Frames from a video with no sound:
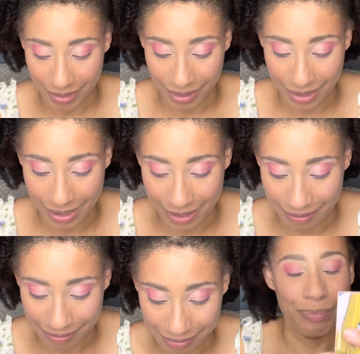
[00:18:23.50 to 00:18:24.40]
Yeah.
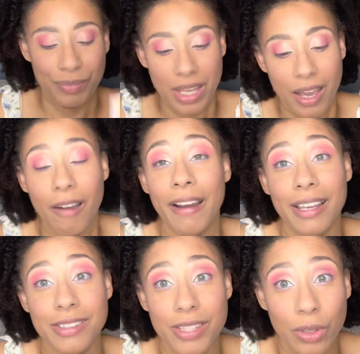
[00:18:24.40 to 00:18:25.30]
All
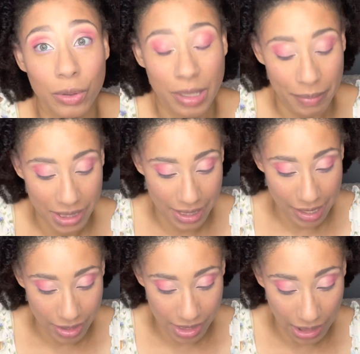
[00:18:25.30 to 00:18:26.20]
right, so let me
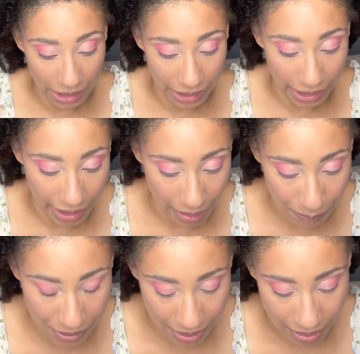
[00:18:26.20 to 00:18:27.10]
get the
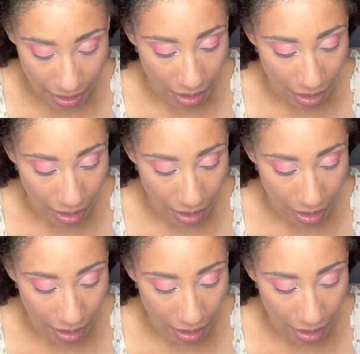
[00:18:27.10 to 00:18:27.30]
lips.